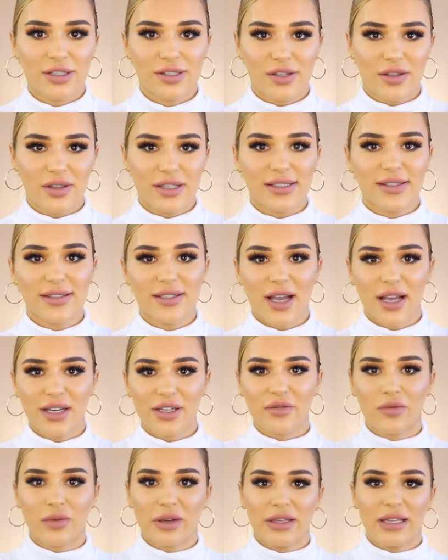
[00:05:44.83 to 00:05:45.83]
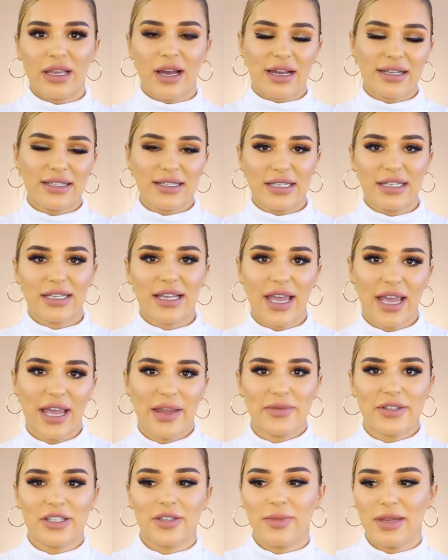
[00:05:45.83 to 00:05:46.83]
So this is kind of when the idea
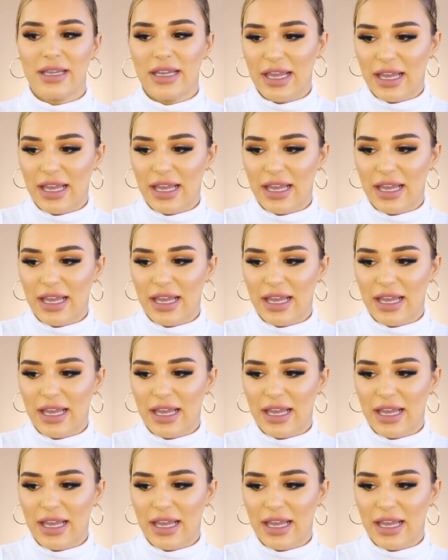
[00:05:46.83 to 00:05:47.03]
came to me.